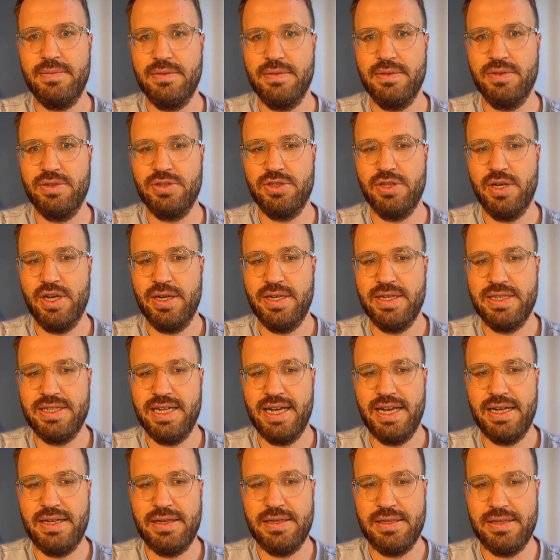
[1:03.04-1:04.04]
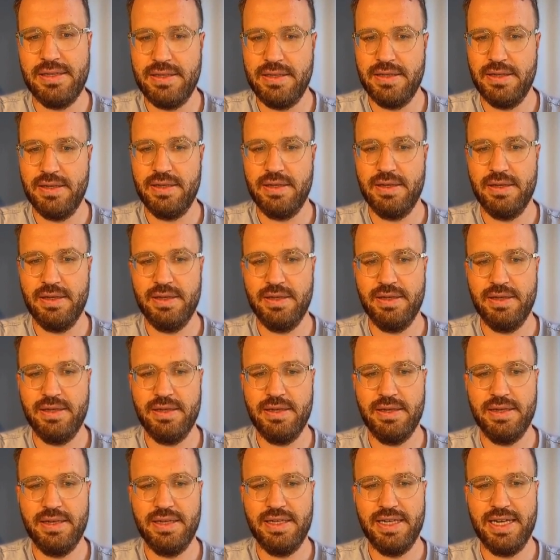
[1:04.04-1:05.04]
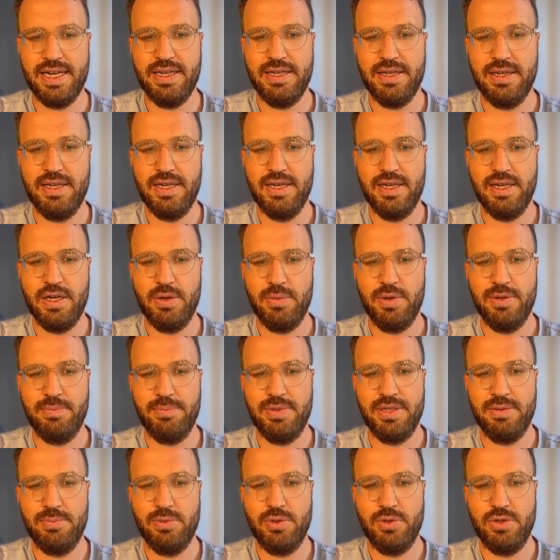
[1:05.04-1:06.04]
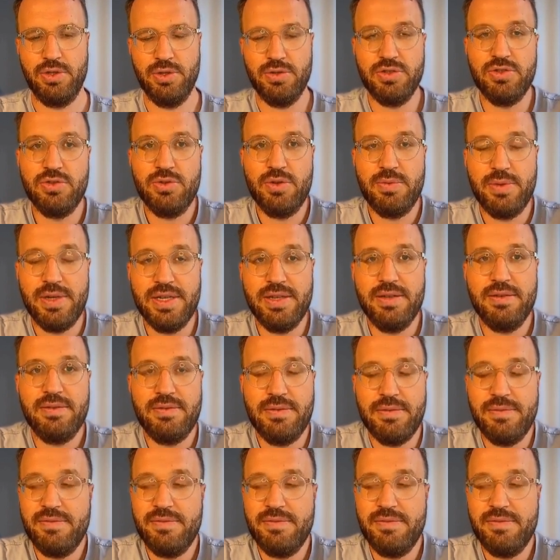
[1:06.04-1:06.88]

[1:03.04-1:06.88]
Shark attacks can occur when people go swimming.